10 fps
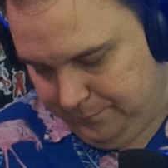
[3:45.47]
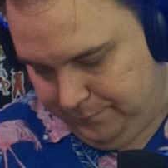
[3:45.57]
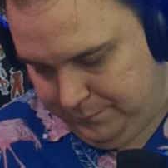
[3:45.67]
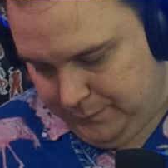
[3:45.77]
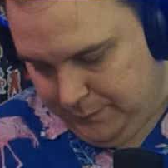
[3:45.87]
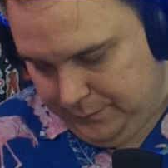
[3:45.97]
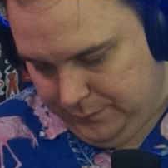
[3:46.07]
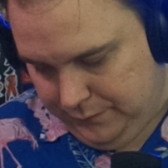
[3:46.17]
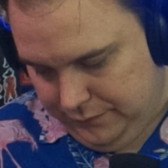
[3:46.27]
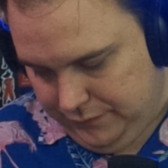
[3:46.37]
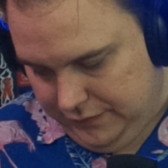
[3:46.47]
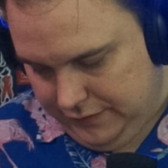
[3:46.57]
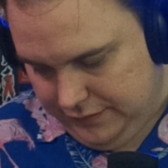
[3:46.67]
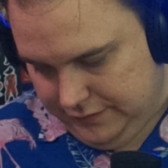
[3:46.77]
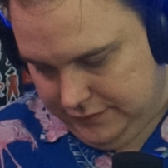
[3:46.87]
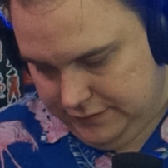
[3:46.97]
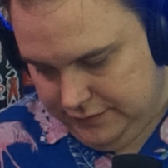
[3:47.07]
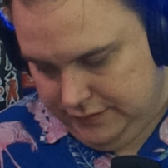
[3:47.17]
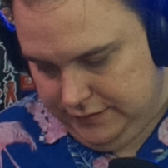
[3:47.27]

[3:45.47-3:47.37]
No one is speaking in this clip.